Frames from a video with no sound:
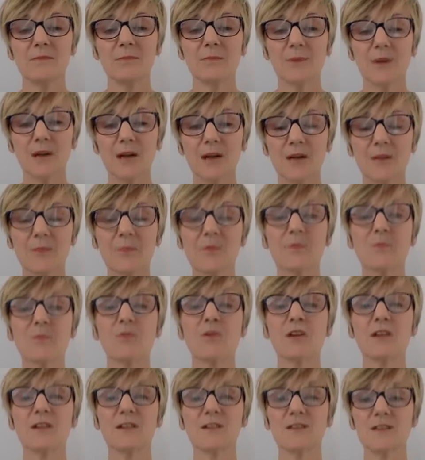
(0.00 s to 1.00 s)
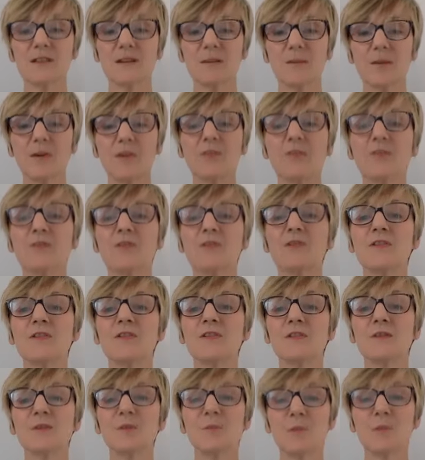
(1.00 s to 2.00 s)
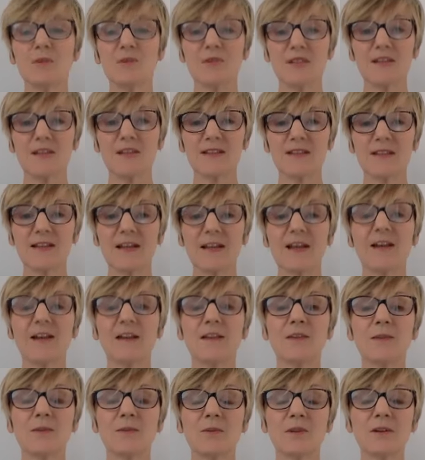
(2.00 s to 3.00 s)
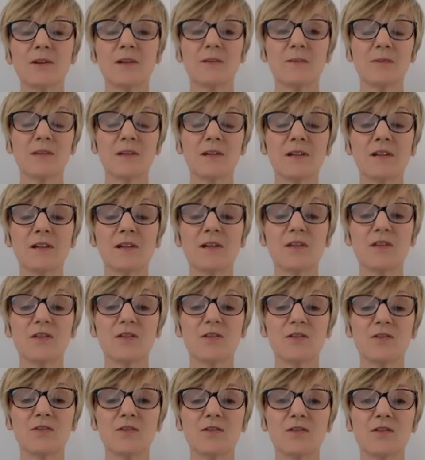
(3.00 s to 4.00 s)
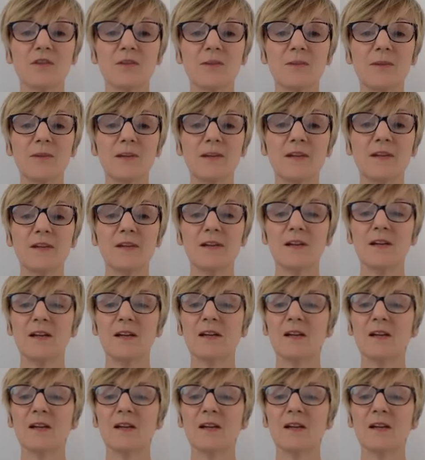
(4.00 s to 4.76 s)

perhaps practicing mindfulness and the body scan that I'm going to guide you through in a minute